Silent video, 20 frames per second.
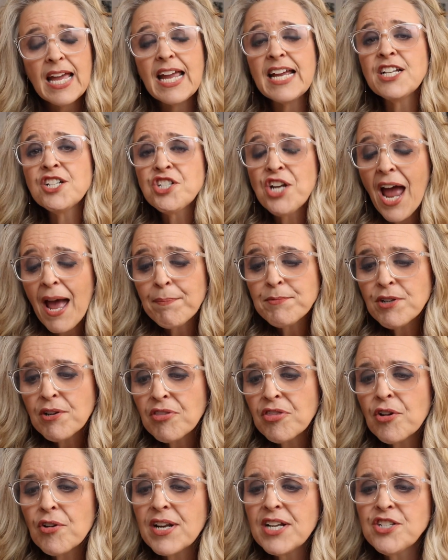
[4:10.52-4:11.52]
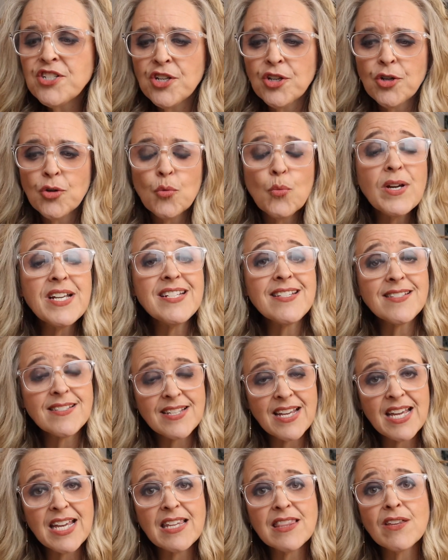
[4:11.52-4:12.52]
In chapter 32, we
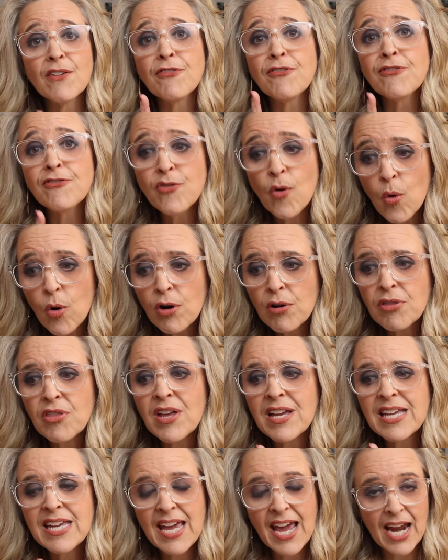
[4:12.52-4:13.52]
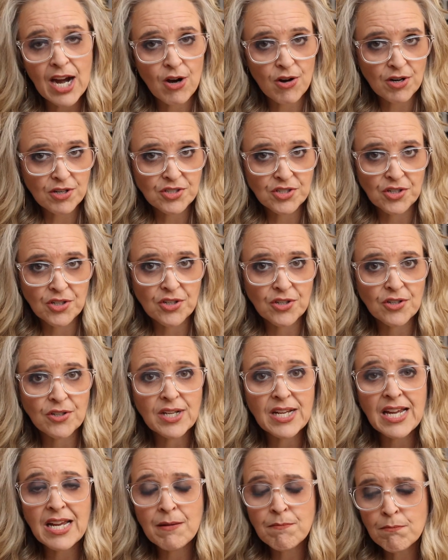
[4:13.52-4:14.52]
see the fourth character
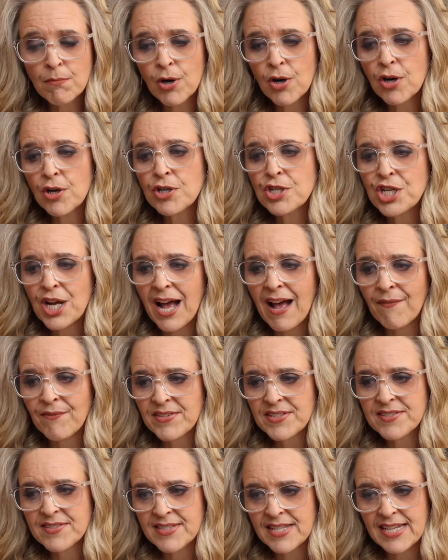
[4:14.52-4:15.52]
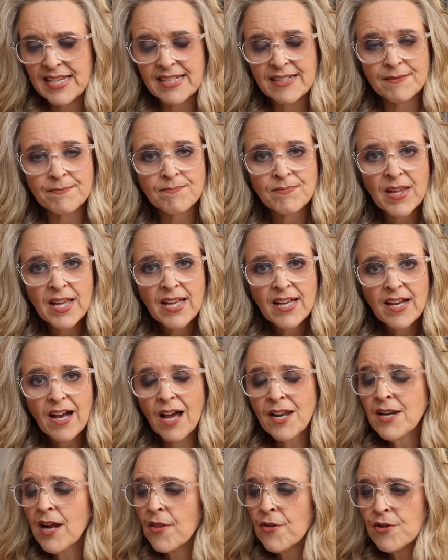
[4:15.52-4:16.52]
emerge on the scene,
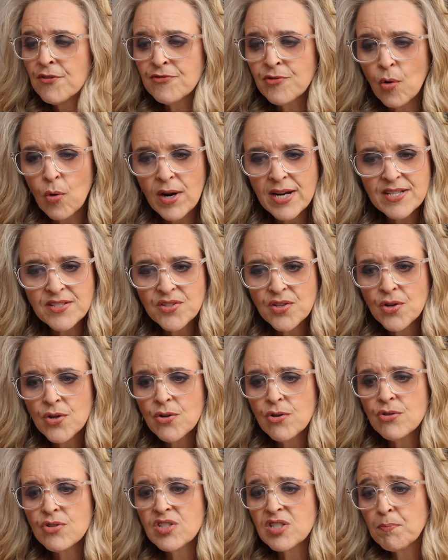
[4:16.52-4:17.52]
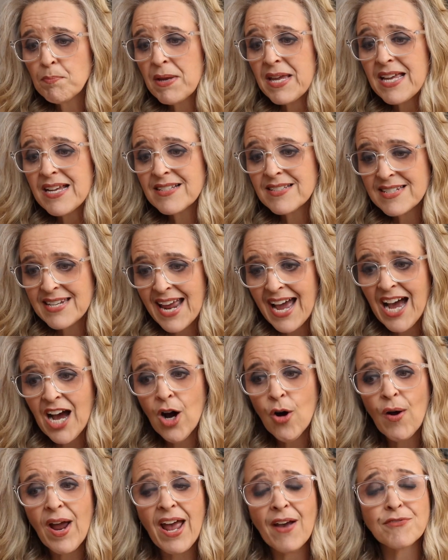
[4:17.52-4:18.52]
another voice who speaks
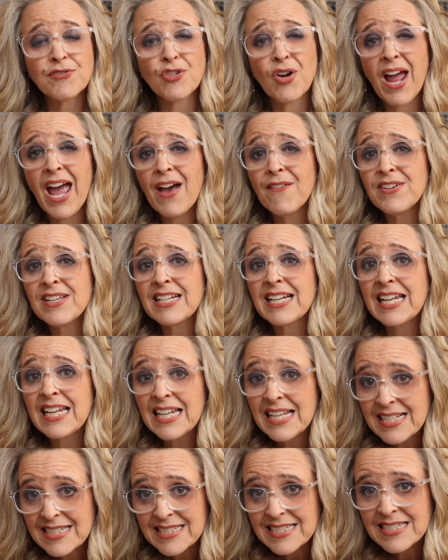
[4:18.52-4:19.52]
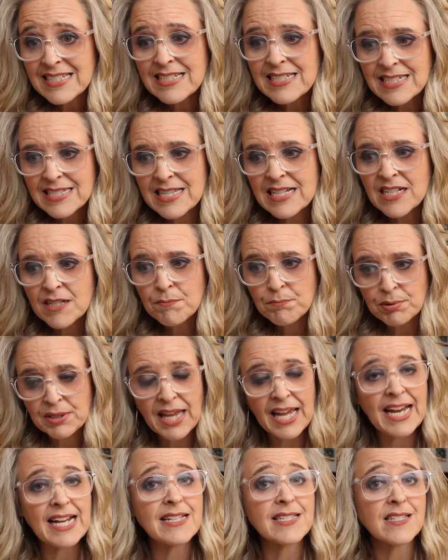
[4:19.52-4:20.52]
now after having listened to the
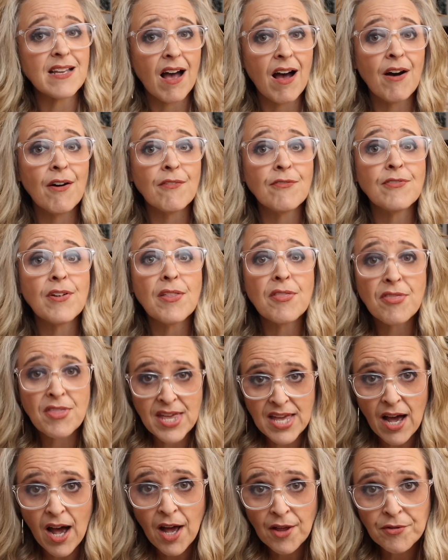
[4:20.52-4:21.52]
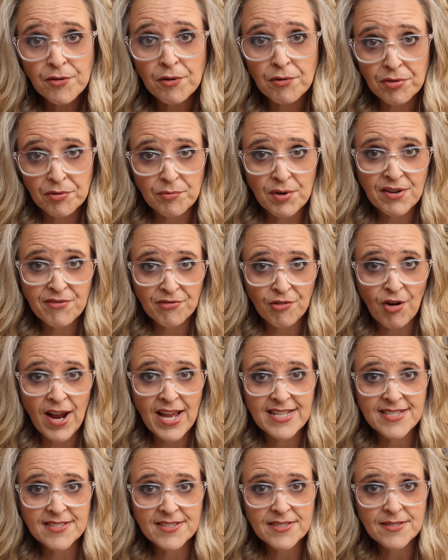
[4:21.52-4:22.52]
complaints of the other three
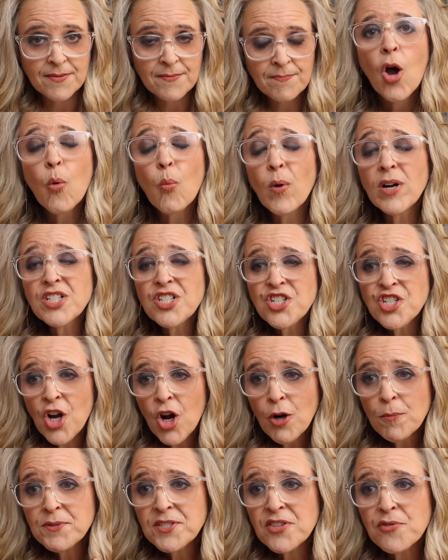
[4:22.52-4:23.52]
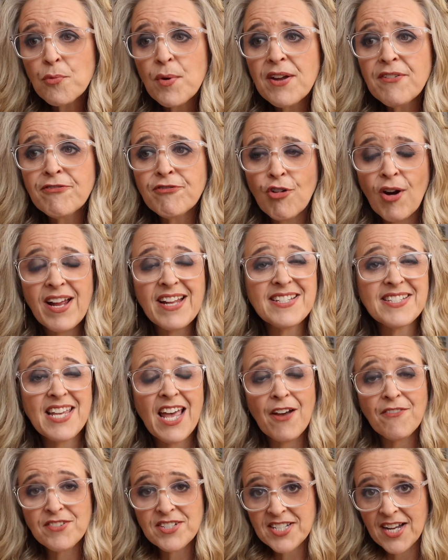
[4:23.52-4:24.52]
friends. What Job's three friends
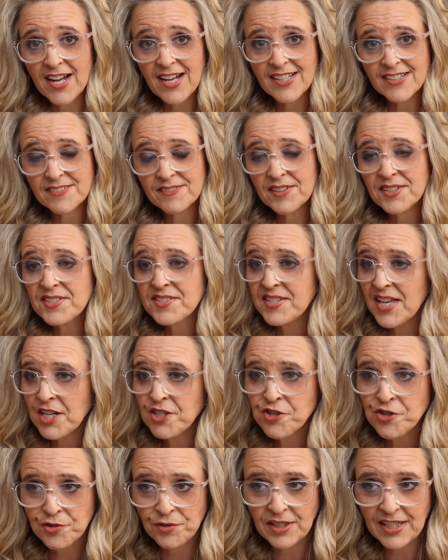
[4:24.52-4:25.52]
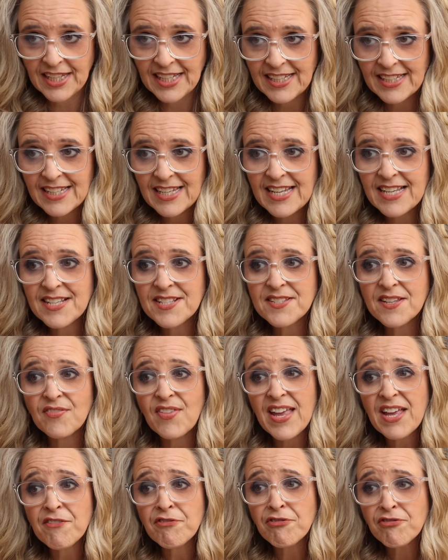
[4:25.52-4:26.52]
have done, essentially, is that
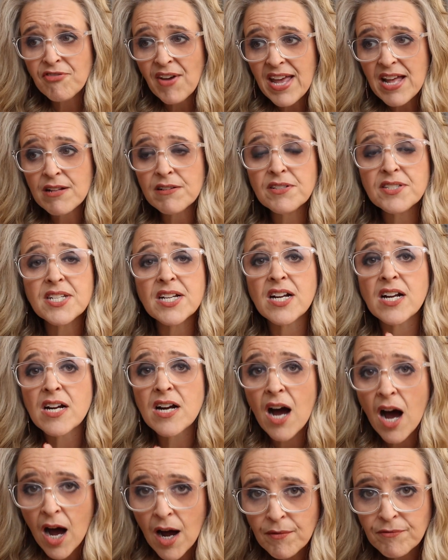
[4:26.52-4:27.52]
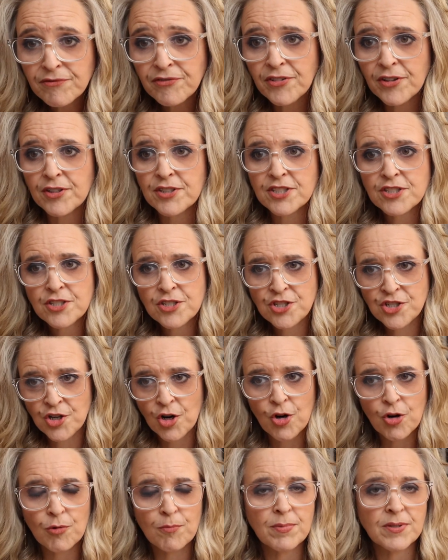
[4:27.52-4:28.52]
they have failed to comfort
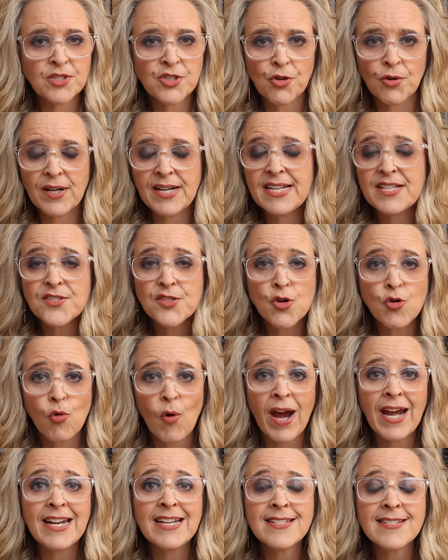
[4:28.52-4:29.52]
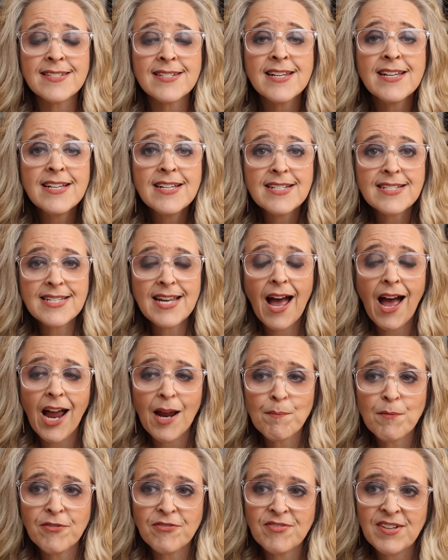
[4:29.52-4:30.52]
Job during his greatest
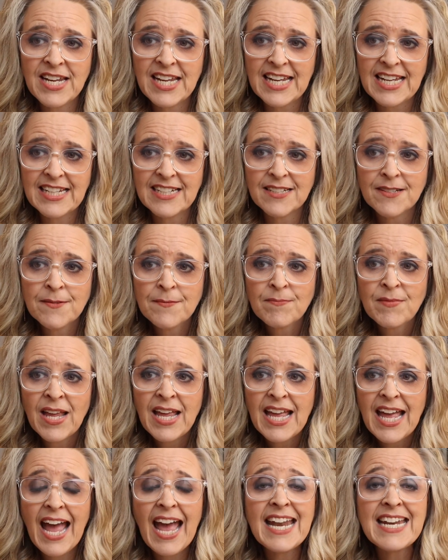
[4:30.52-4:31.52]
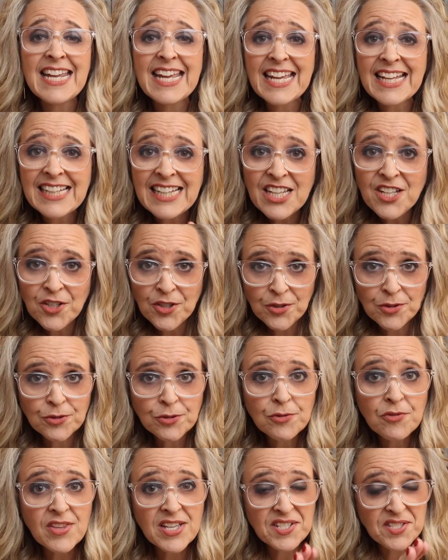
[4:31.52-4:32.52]
time of need. And
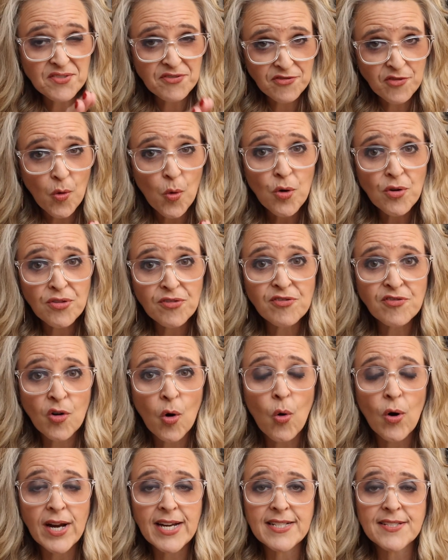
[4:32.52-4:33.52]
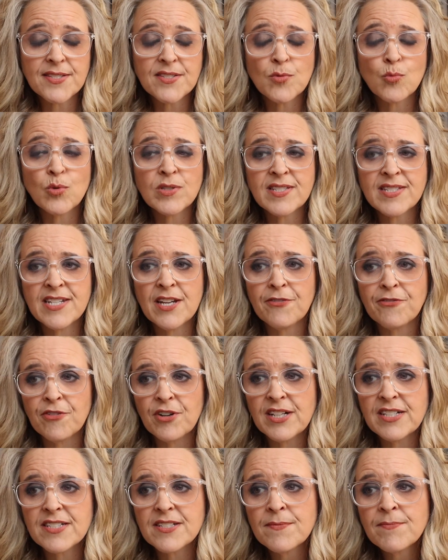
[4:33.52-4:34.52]
Elihu, this fourth voice, was
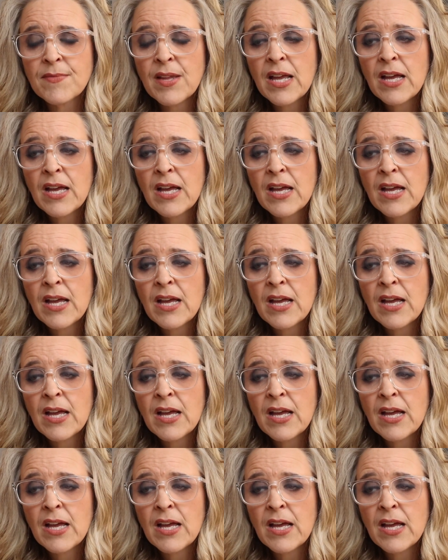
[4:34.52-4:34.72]
different.